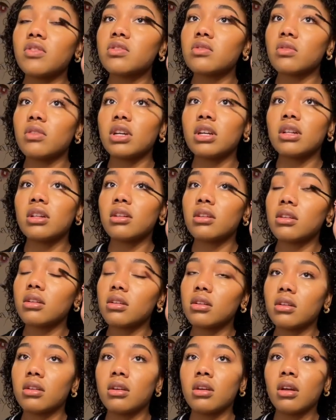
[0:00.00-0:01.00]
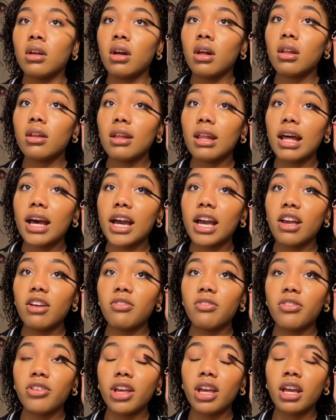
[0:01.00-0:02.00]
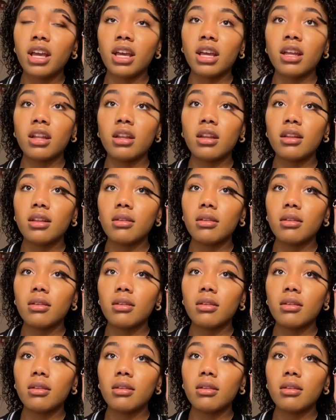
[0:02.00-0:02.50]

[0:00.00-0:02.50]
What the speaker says: on life and